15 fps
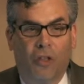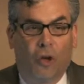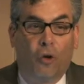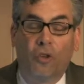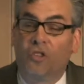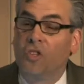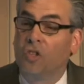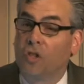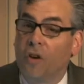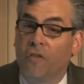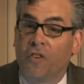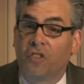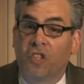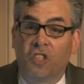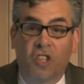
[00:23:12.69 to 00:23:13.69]
The goods and
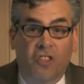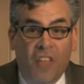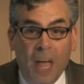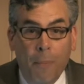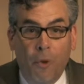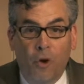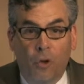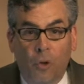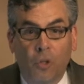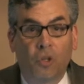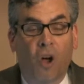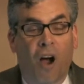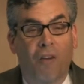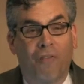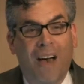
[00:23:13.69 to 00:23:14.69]
services that they
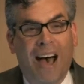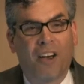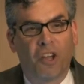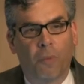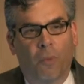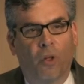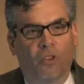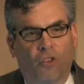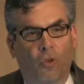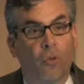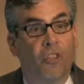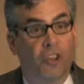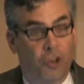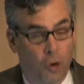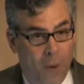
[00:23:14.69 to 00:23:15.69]
produce are valuable
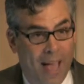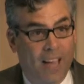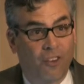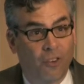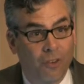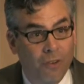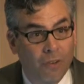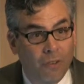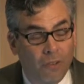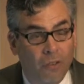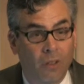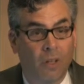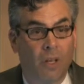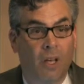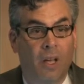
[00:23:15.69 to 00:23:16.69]
to the
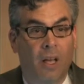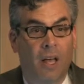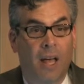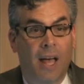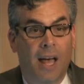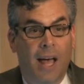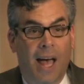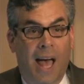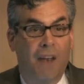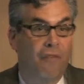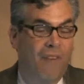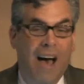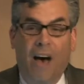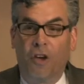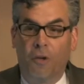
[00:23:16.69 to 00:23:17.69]
directors and
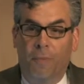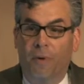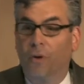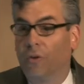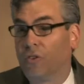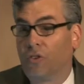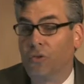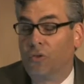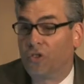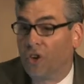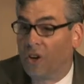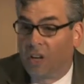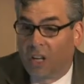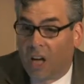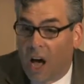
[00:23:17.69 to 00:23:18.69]
valuable to
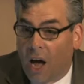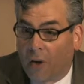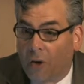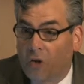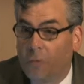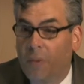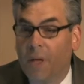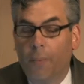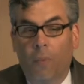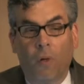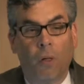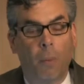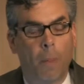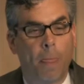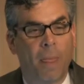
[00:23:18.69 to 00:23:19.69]
certain
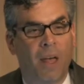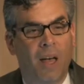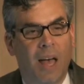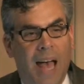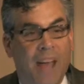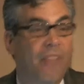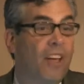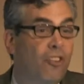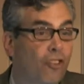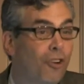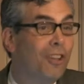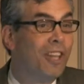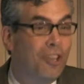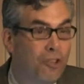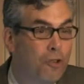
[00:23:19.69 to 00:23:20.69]
congresspeople, and they
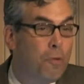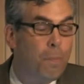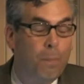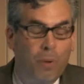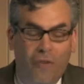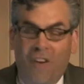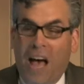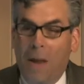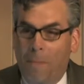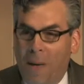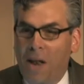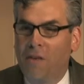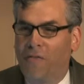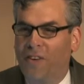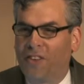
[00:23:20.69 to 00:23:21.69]
certainly do provide
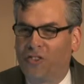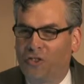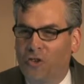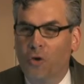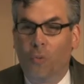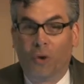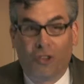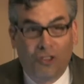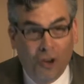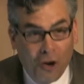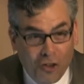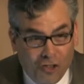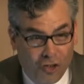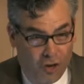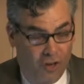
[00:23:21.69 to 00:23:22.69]
benefits to
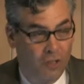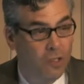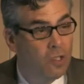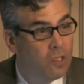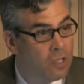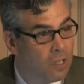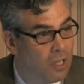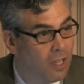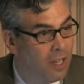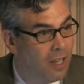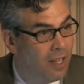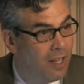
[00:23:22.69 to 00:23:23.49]
researchers